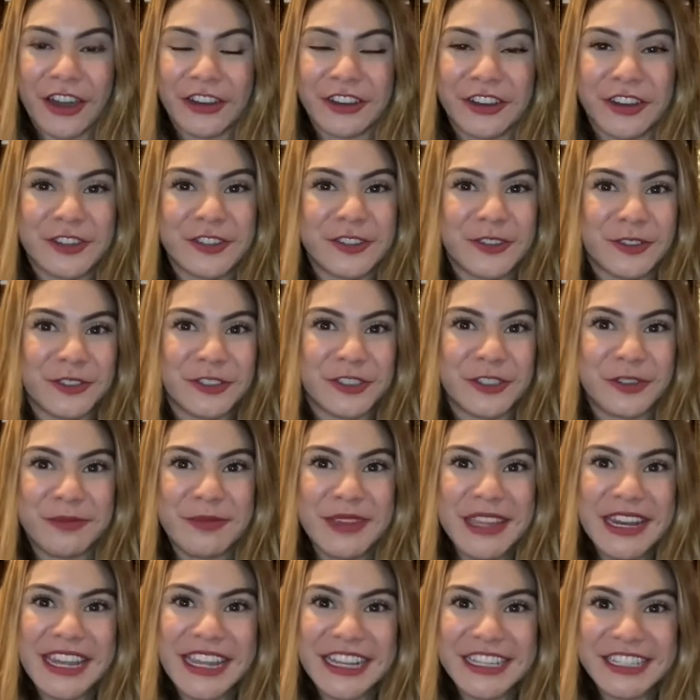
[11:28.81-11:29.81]
on our social
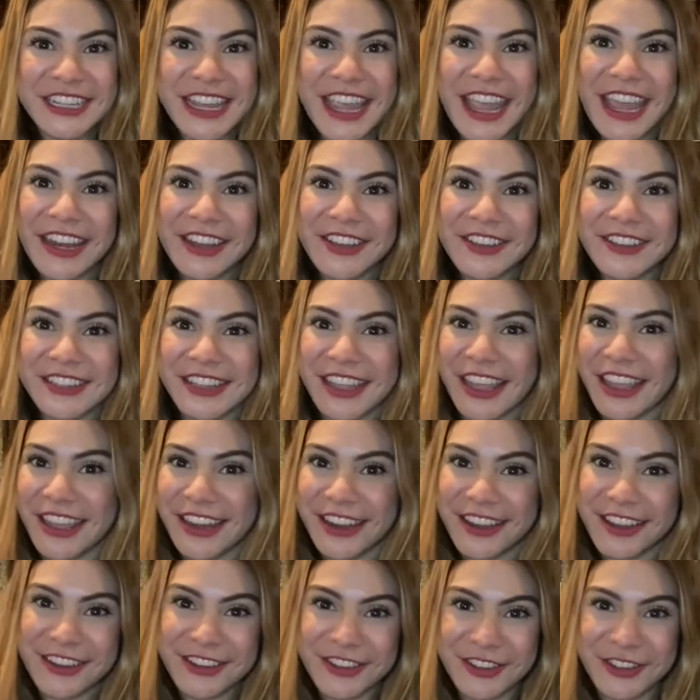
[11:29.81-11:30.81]
media channels
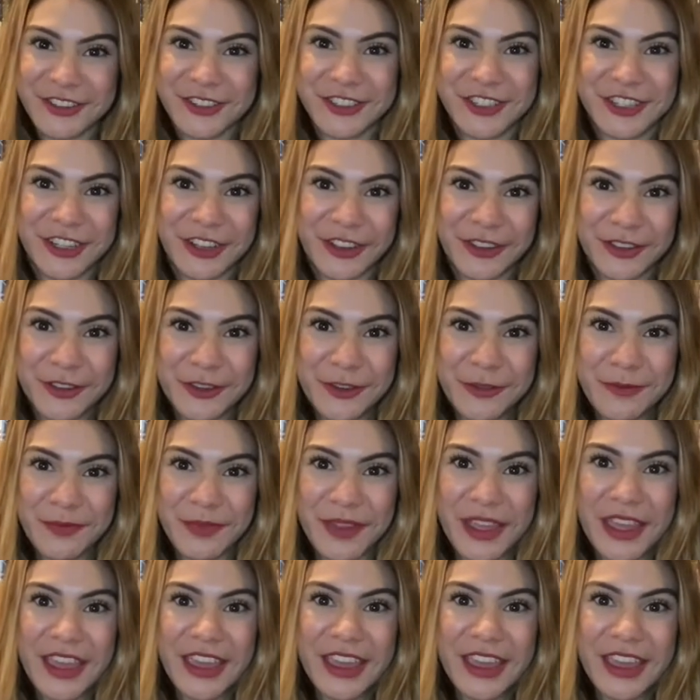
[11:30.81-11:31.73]
and on YouTube.